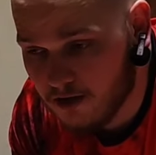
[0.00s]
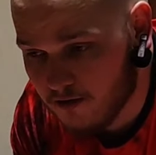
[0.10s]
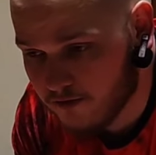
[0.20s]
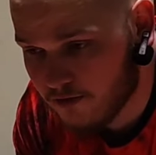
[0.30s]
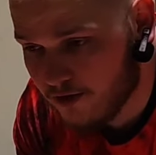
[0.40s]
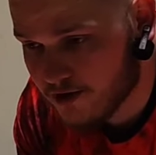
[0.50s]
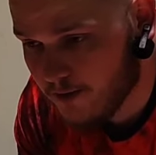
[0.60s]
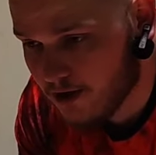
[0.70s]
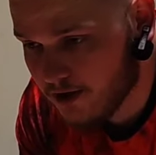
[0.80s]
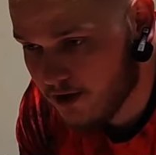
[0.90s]
of course,
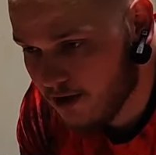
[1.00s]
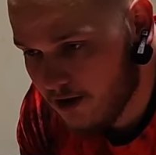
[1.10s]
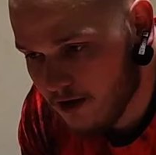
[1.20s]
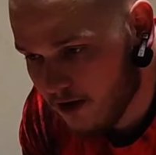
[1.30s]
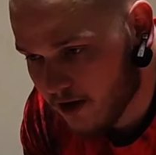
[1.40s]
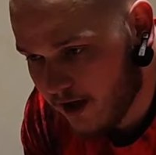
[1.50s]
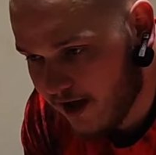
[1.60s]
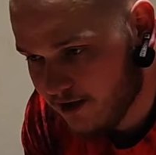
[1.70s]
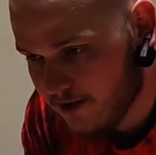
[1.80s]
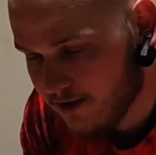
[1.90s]
but like
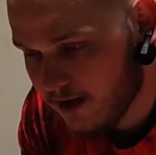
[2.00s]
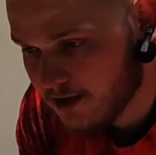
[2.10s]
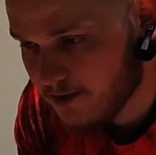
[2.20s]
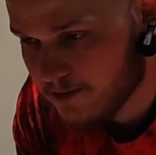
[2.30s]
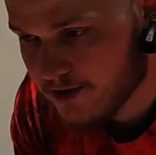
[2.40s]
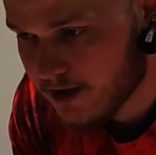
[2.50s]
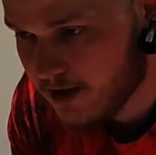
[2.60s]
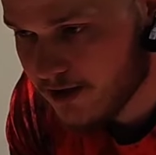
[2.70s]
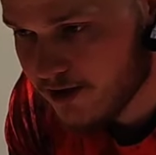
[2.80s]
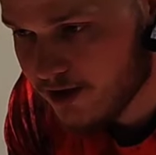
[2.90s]

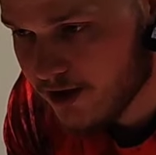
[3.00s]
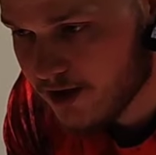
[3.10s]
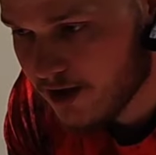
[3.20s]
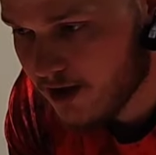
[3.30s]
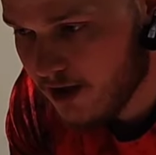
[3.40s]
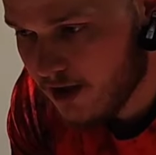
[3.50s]
80–90%, it's just,